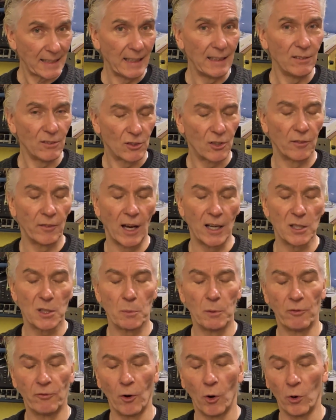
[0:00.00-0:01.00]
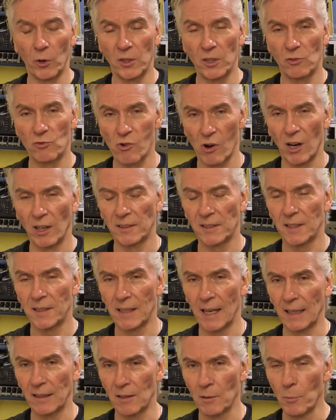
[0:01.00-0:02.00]
into those before you try to
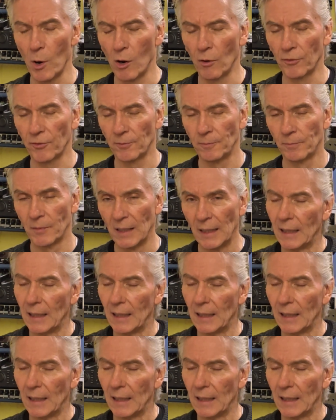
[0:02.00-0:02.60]
take them off.